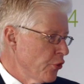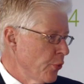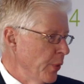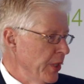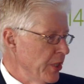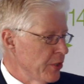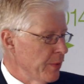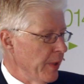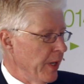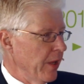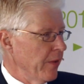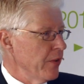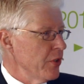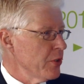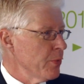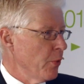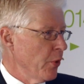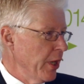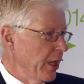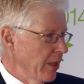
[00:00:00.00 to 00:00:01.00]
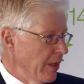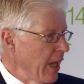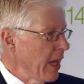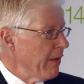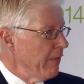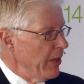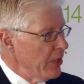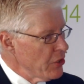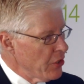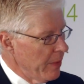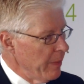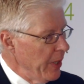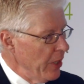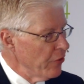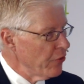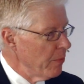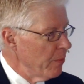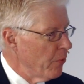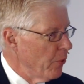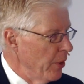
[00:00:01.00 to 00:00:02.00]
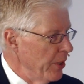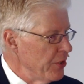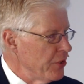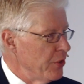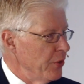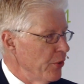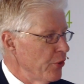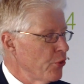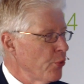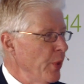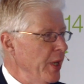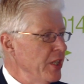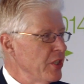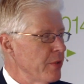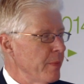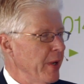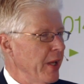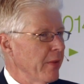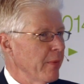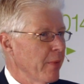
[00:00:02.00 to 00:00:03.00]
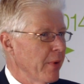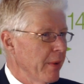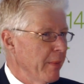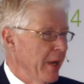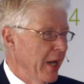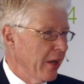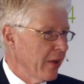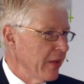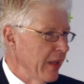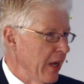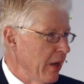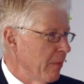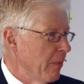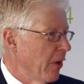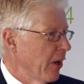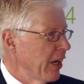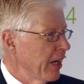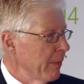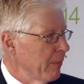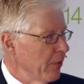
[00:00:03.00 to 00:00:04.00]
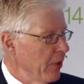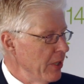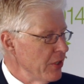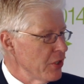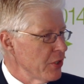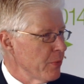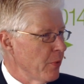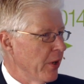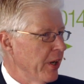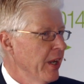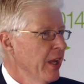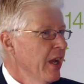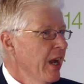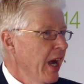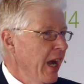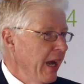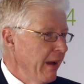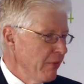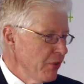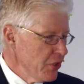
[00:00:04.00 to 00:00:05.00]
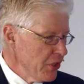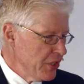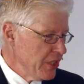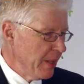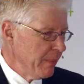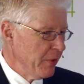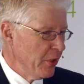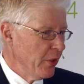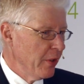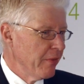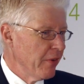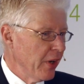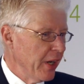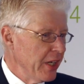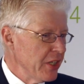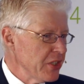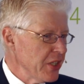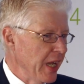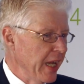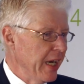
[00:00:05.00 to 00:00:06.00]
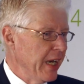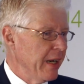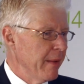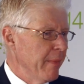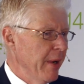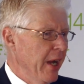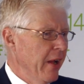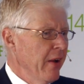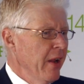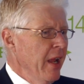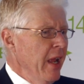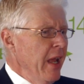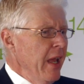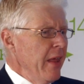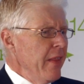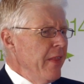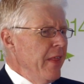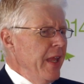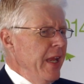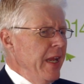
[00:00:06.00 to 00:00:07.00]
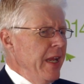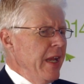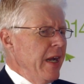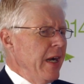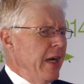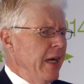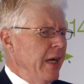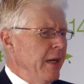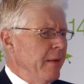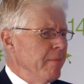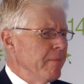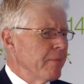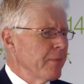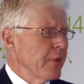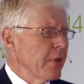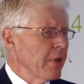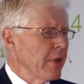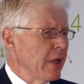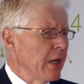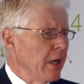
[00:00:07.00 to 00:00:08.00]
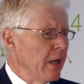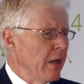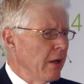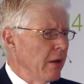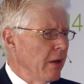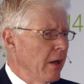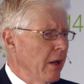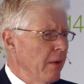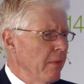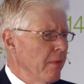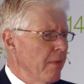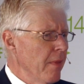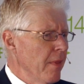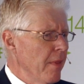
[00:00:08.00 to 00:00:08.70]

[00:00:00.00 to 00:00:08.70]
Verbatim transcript: tweets about this morning, a lot of exclamation points in your tweets about the about cloud marketplace this morning. Obviously something you're very excited about. The, um, uh, uh,